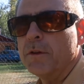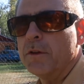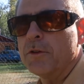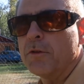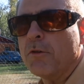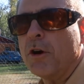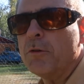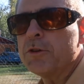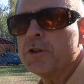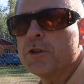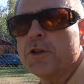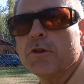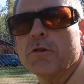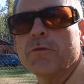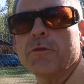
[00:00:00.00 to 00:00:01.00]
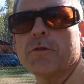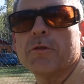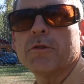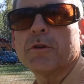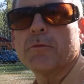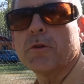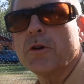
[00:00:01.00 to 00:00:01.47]
they're always
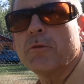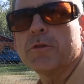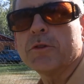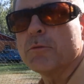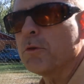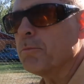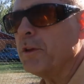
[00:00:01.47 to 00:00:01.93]
cheerful, and we're